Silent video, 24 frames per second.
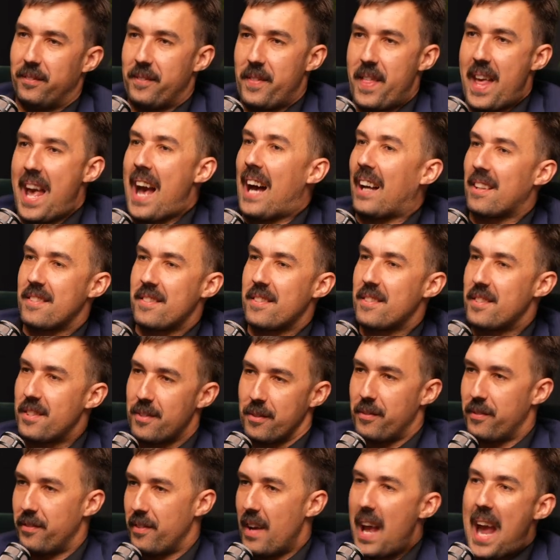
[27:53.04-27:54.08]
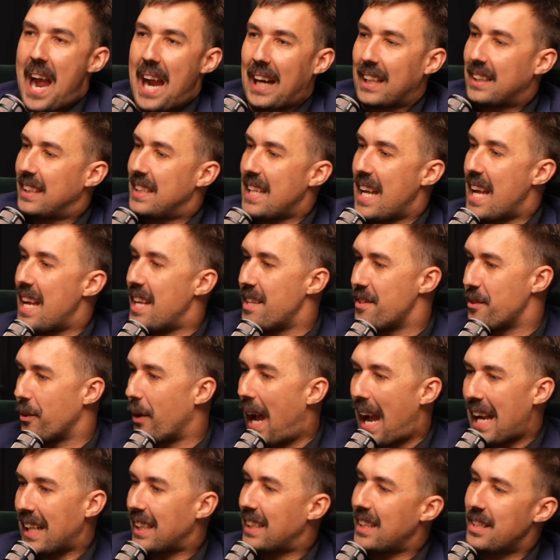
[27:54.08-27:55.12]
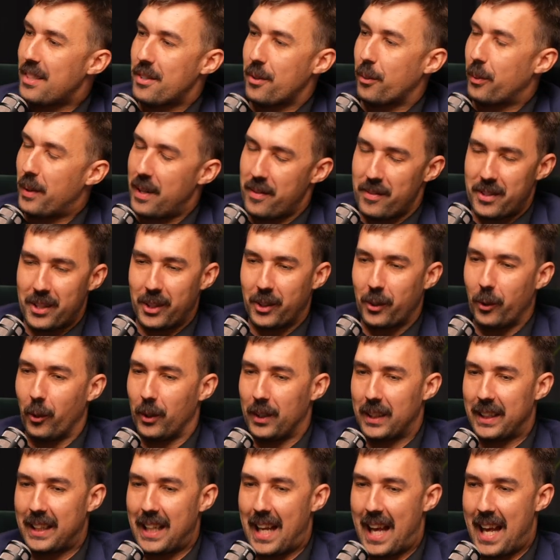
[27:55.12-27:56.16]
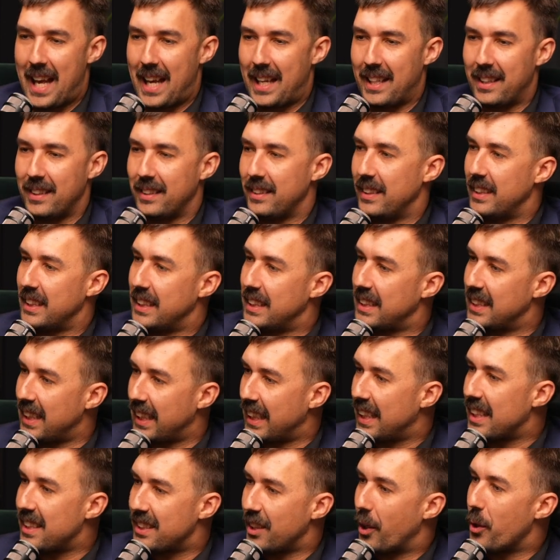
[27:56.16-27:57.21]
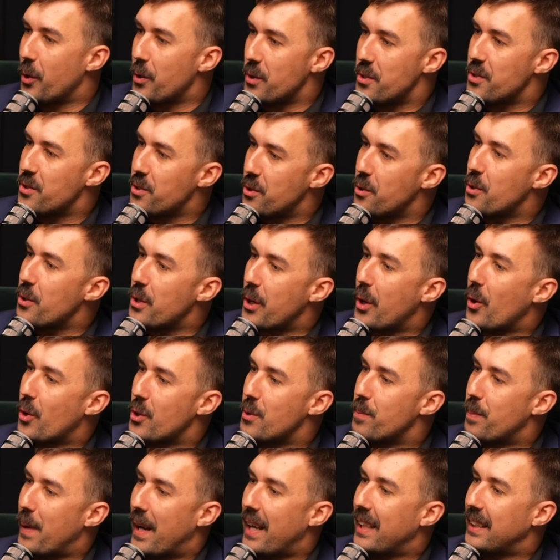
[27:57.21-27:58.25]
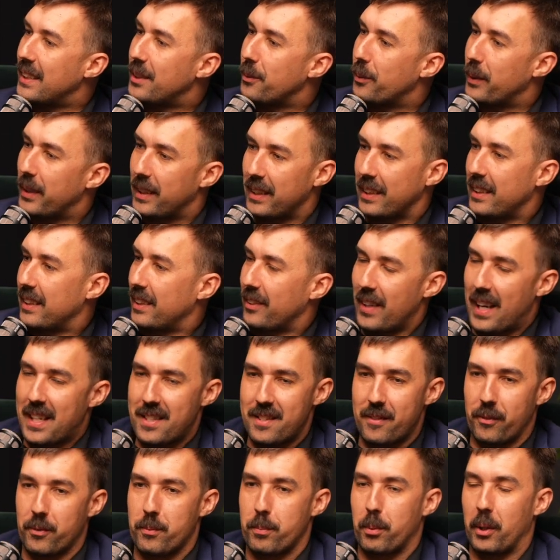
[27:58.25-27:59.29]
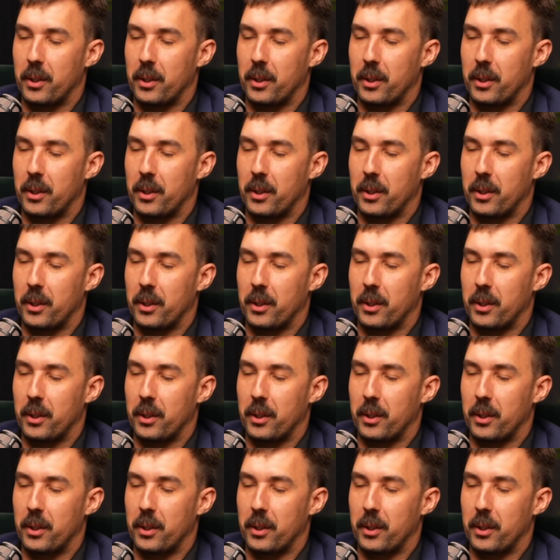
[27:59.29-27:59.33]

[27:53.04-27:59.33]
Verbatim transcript: thousands of hectares or acres or whatever mm. you call it. And this is like his own studio space where he creates different